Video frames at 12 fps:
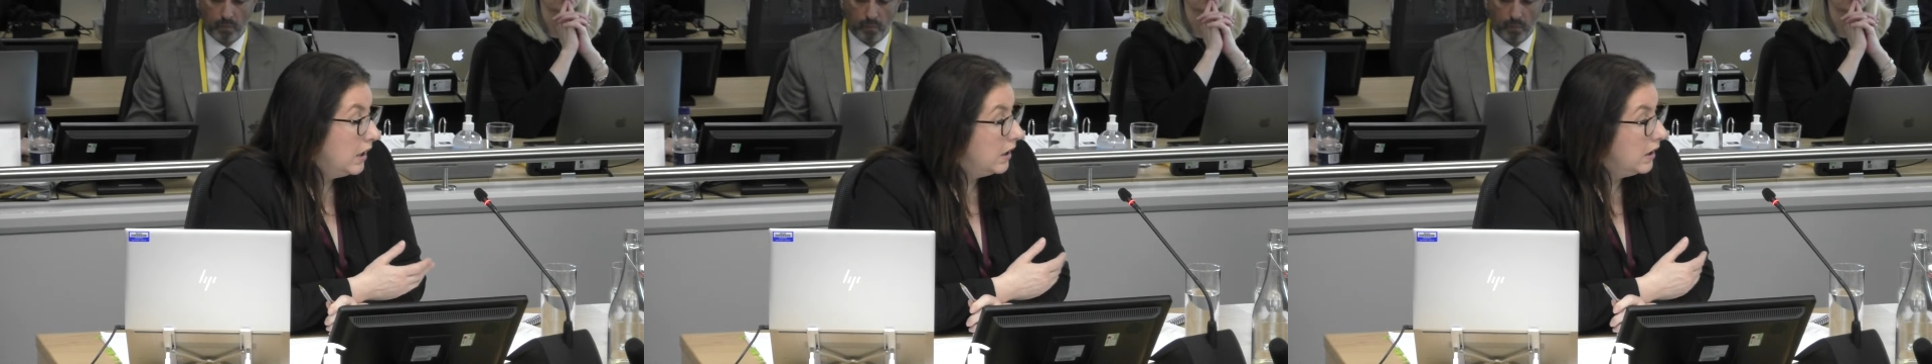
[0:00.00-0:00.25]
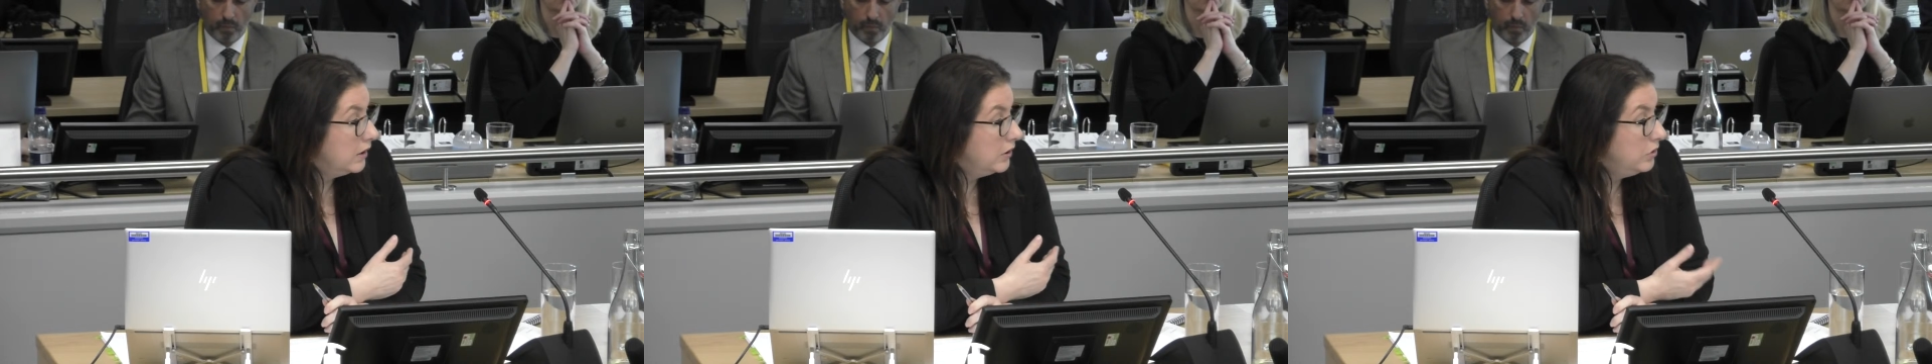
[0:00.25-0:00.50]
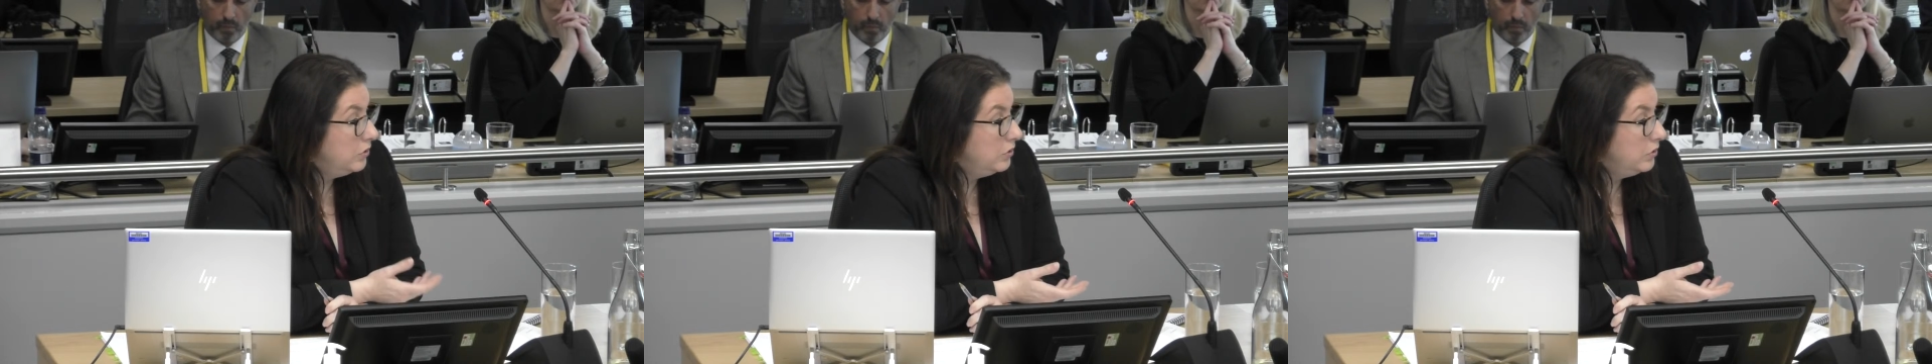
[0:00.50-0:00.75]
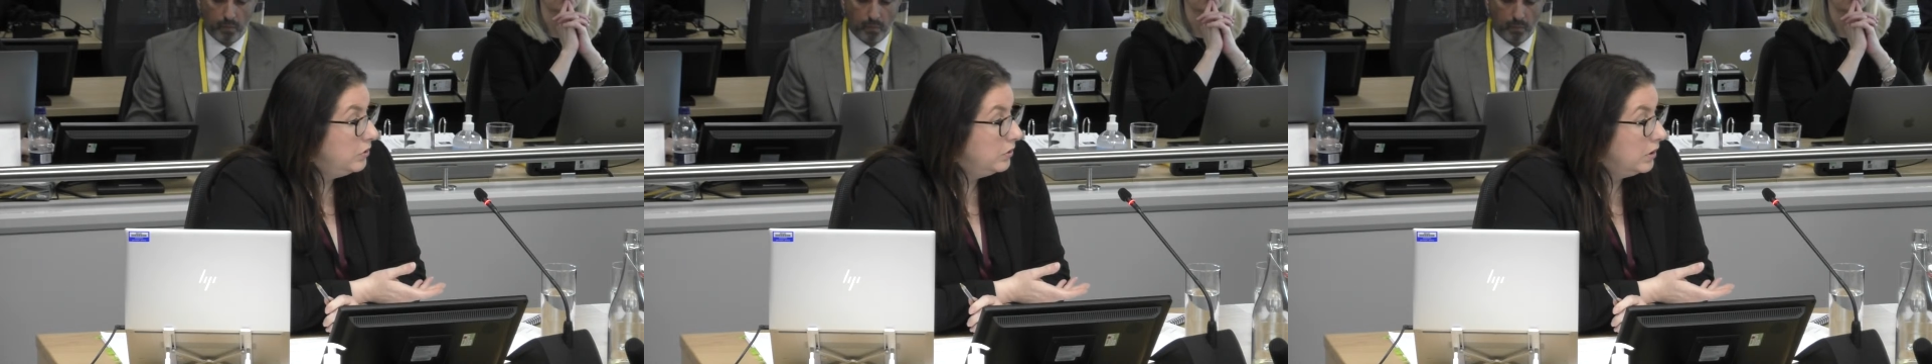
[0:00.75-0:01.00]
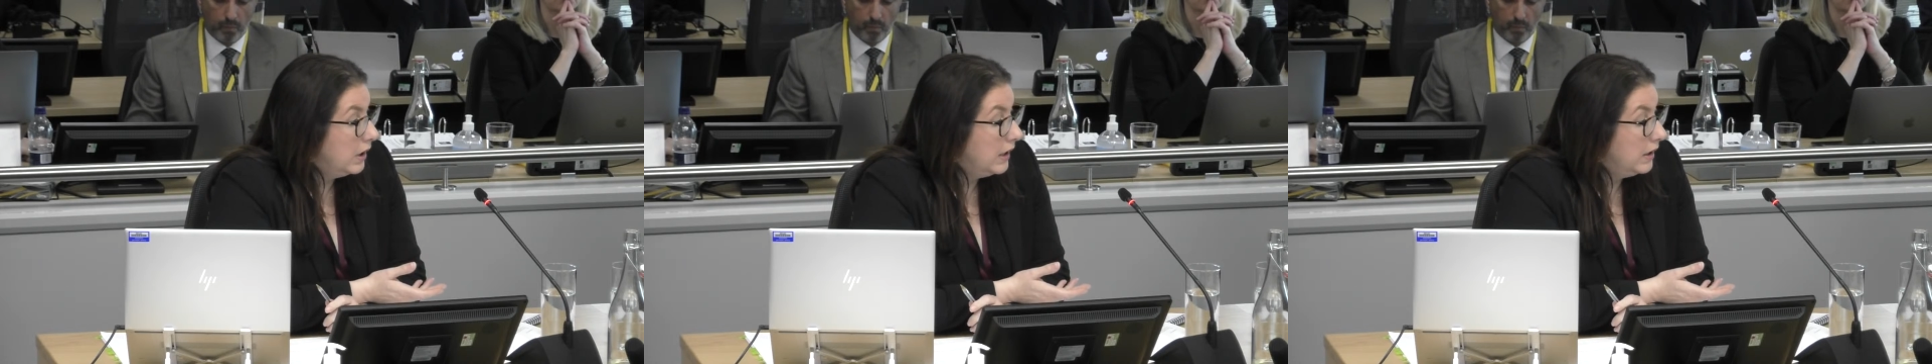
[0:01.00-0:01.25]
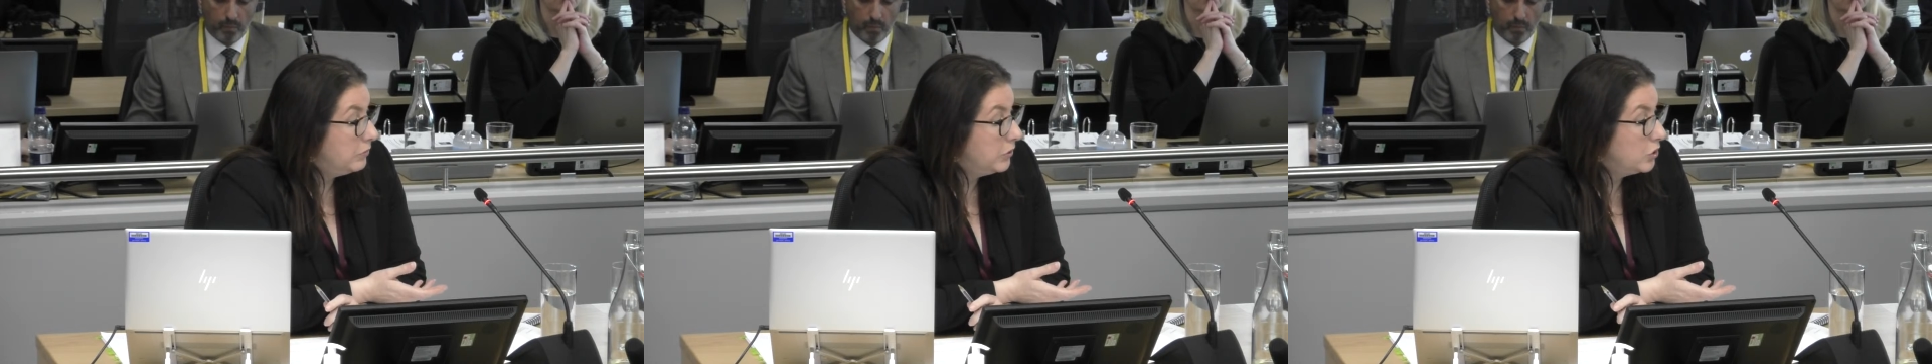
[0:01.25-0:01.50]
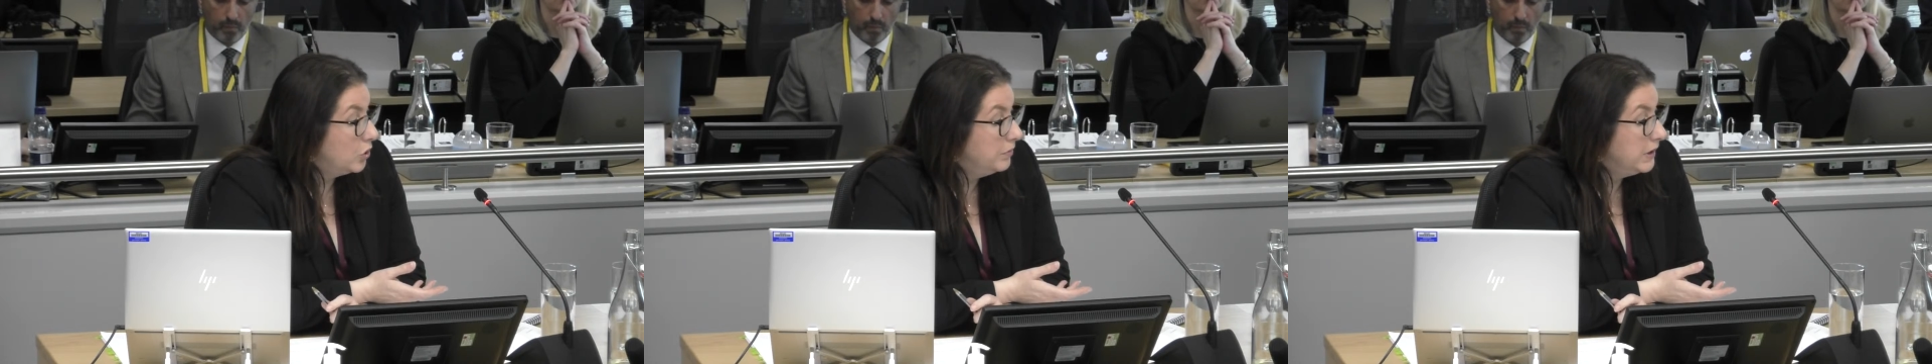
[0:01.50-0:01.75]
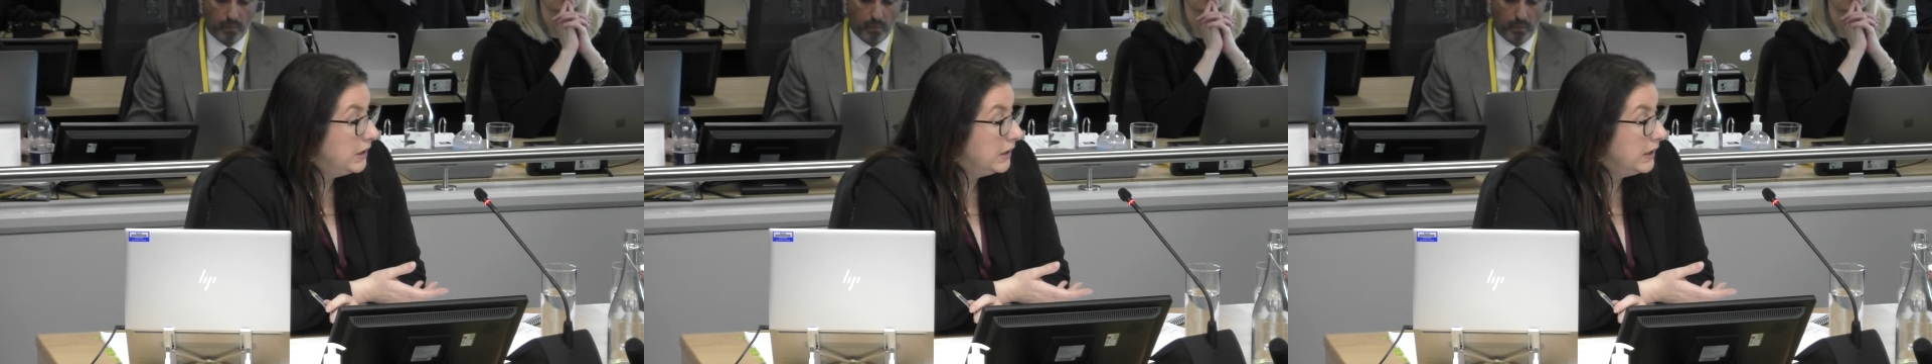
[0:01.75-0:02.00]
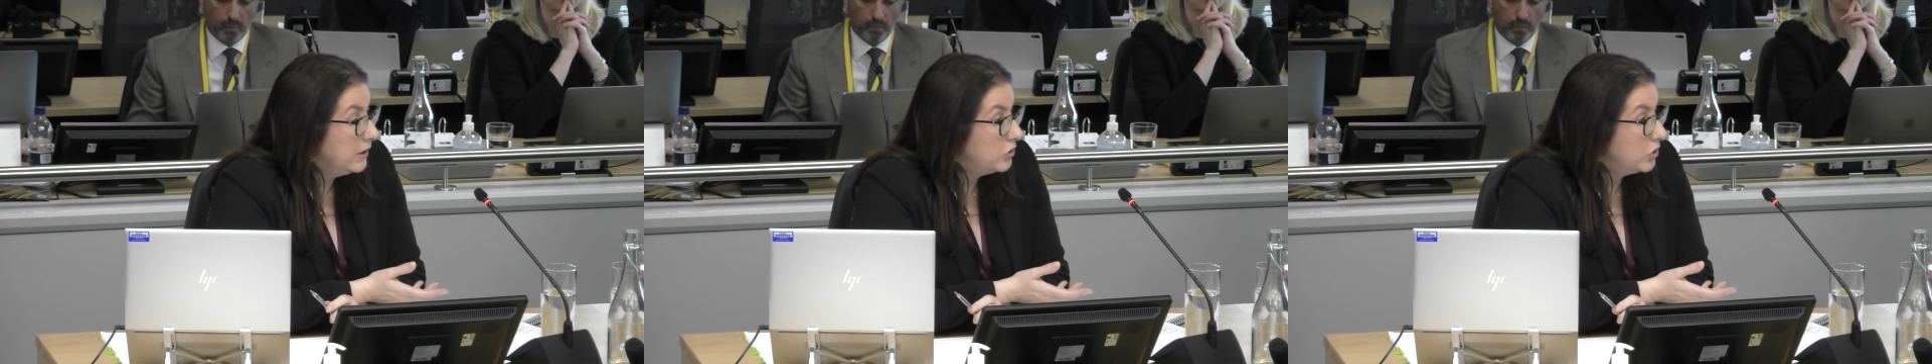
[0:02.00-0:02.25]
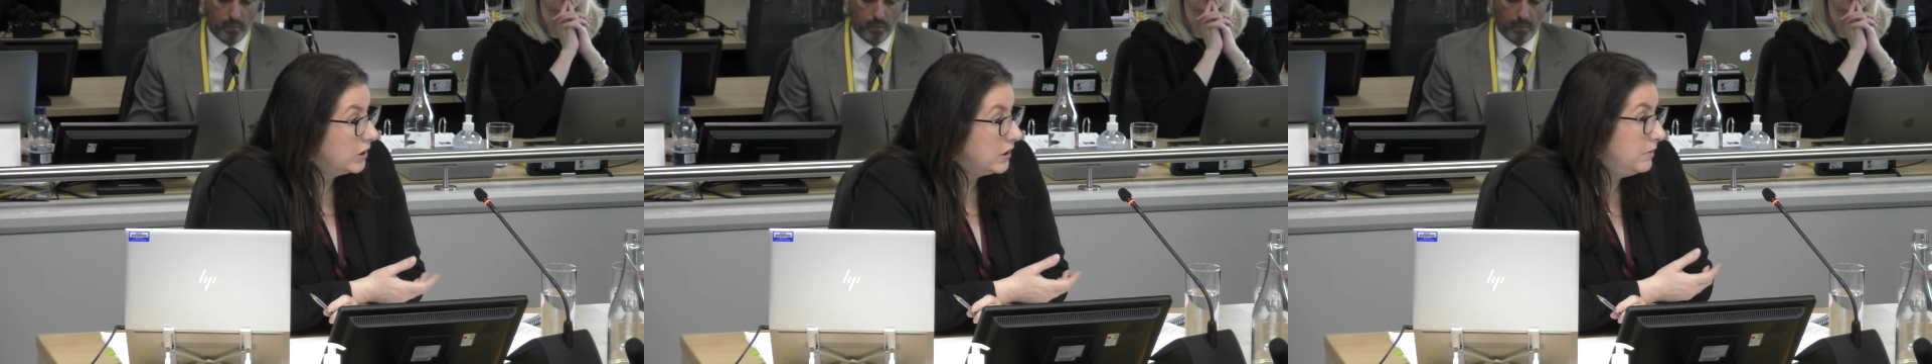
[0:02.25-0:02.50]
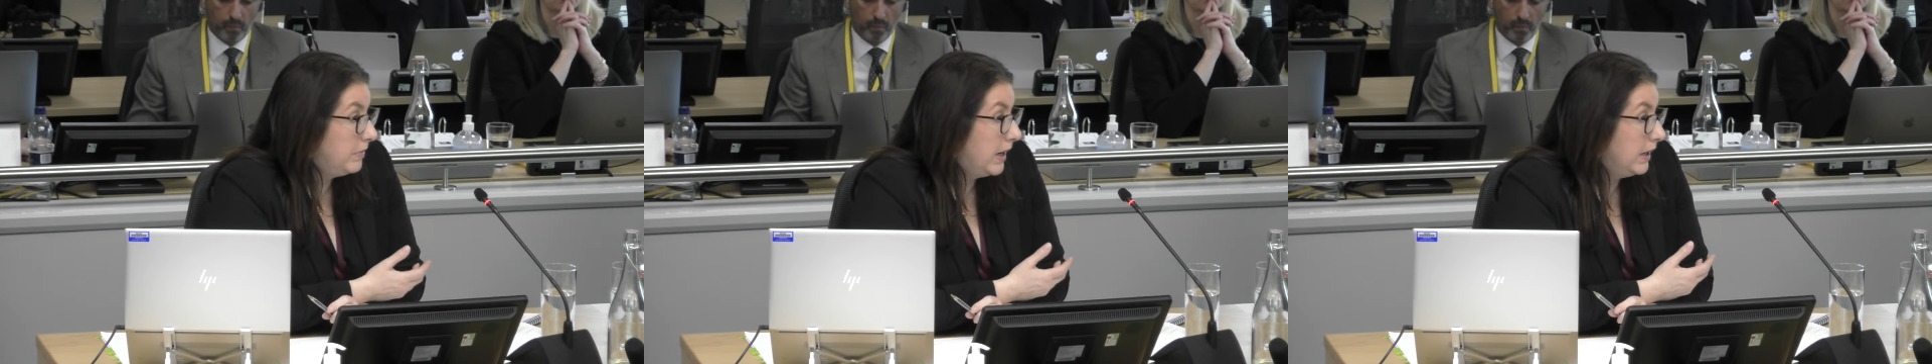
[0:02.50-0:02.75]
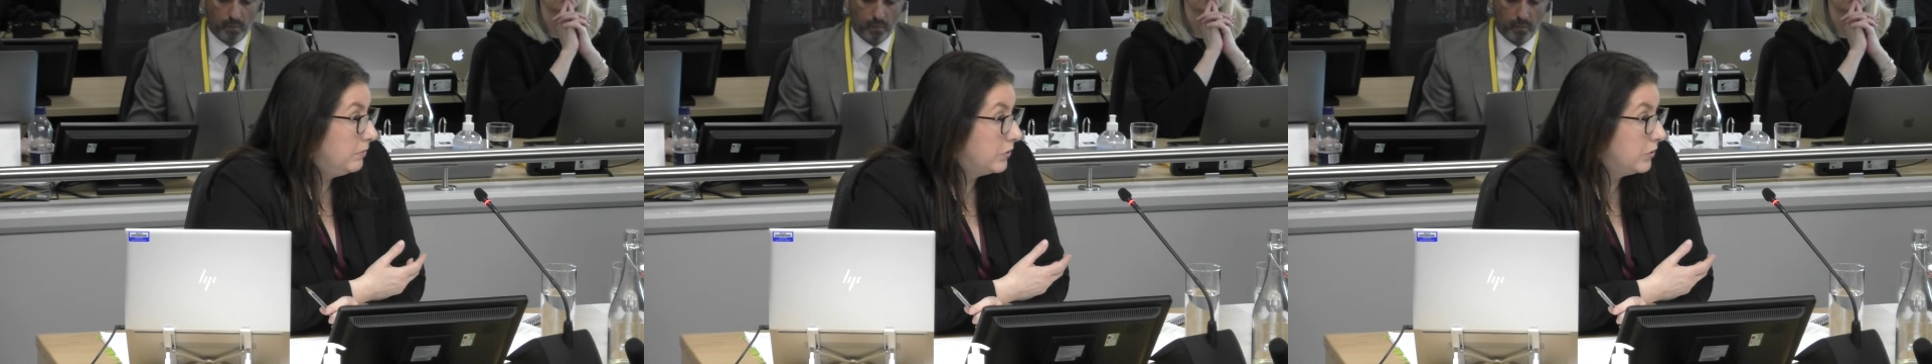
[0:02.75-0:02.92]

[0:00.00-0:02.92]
are you predominantly instructed by